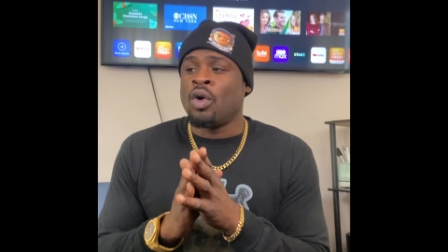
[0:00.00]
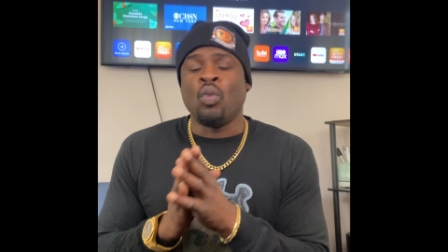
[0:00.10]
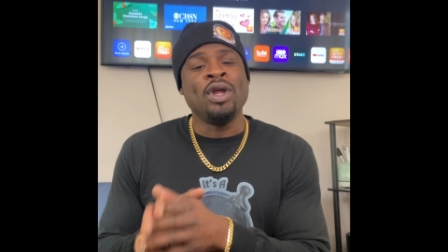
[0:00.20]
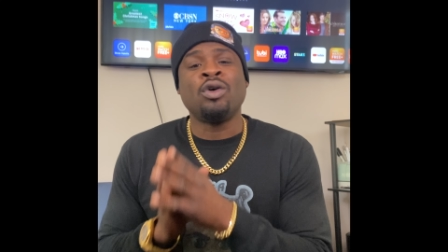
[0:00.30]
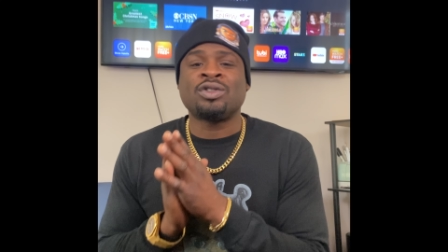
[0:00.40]

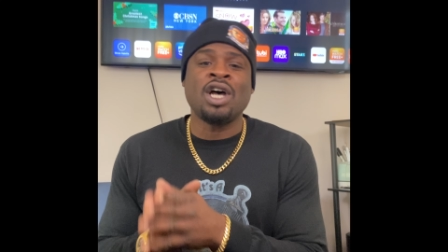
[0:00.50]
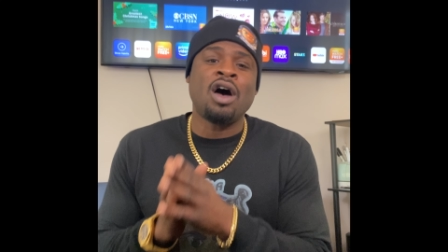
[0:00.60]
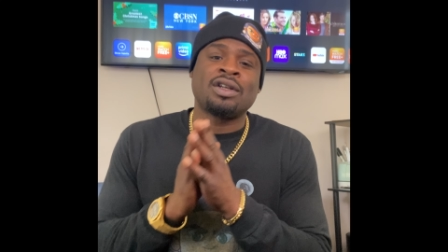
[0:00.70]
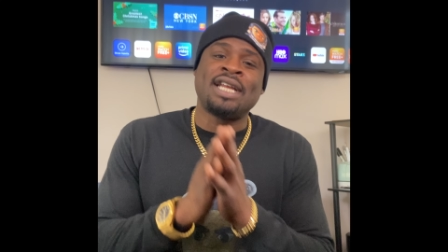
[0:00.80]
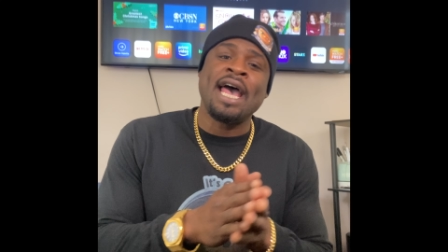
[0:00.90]
we don't
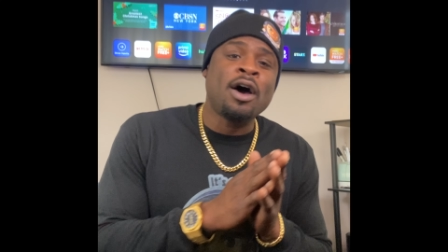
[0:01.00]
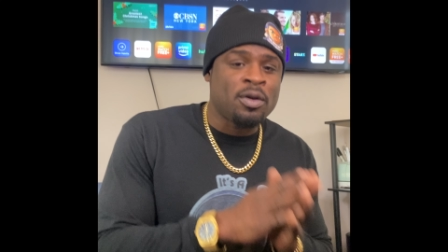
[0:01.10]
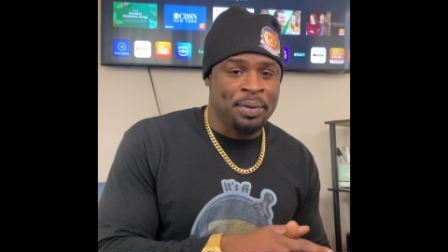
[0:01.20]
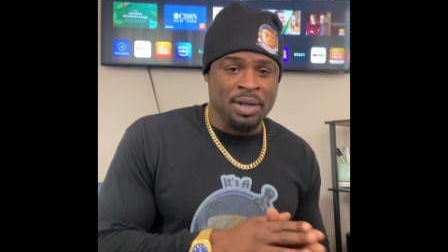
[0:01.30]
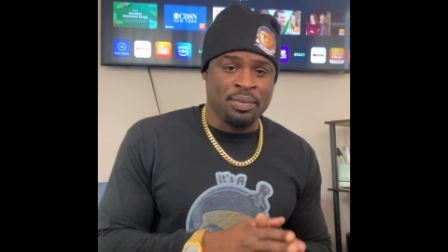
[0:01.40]
talk down to
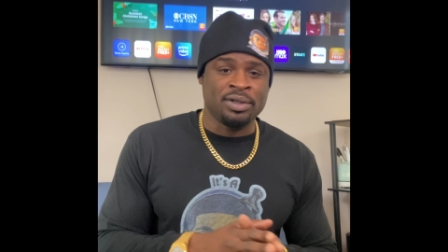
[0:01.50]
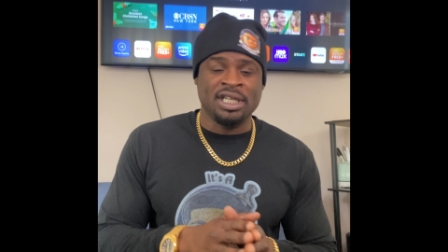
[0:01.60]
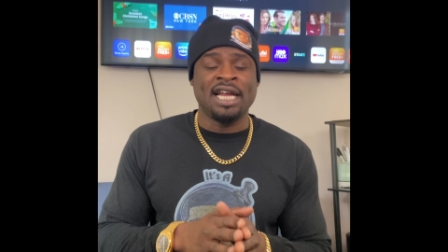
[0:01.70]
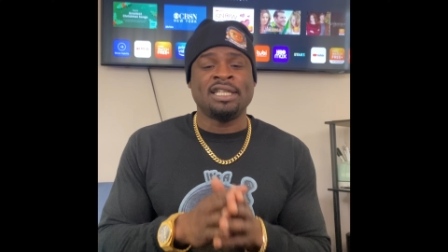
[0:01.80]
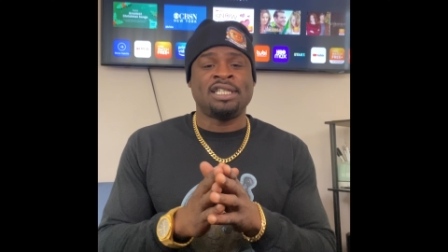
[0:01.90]
people.
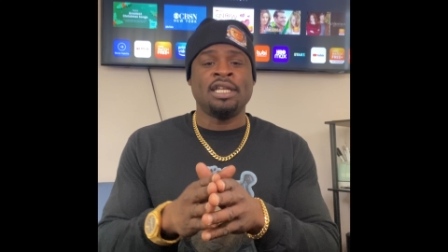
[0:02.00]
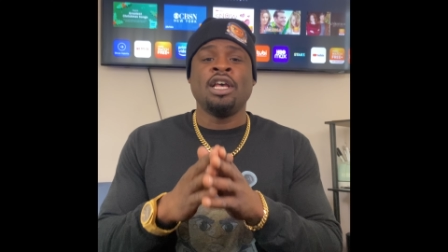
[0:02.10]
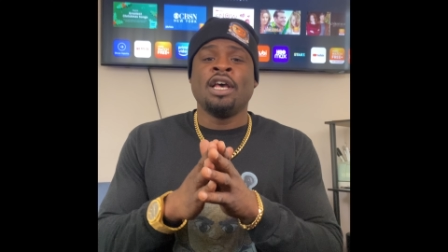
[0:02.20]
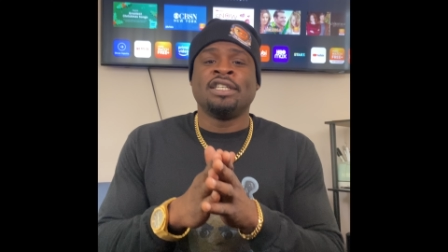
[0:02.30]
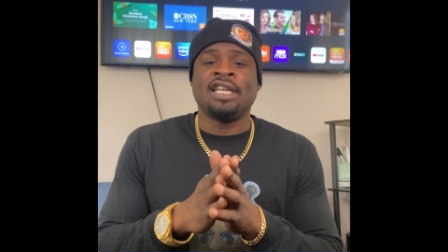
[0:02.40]
See that? See,
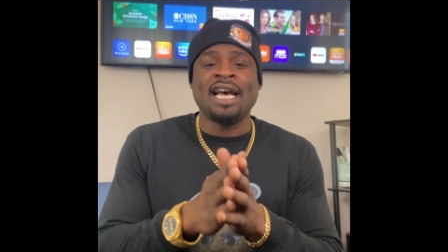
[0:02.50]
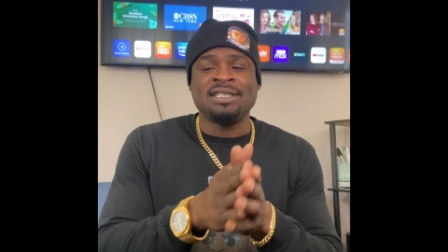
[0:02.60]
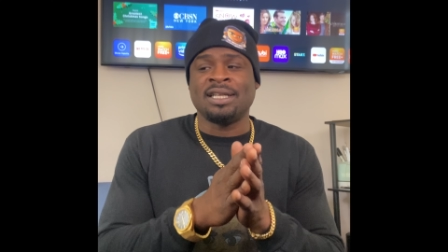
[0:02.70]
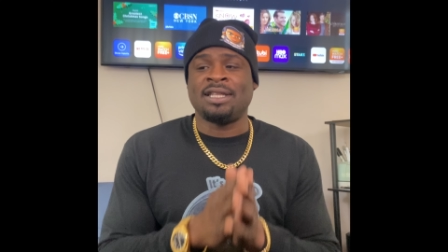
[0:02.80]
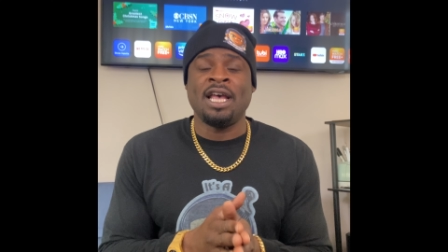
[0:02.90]
see that's
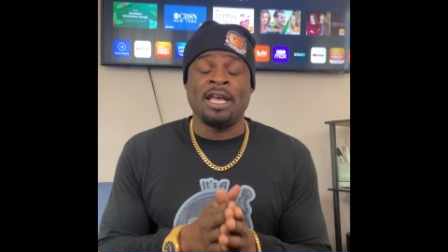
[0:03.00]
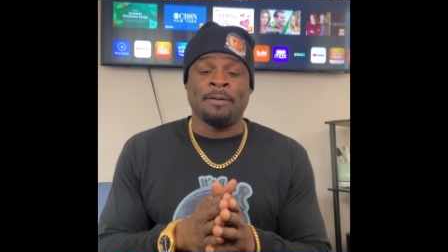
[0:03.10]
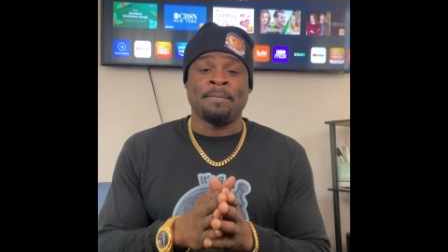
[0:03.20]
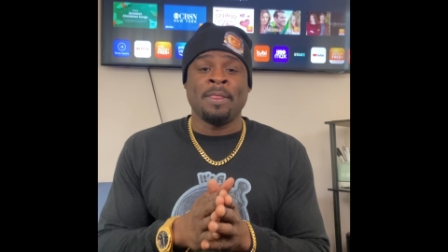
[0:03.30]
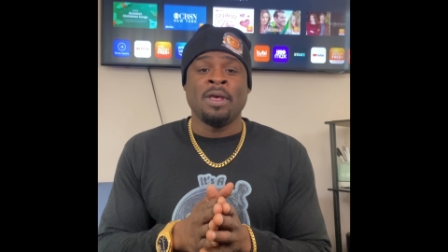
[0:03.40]
the thing.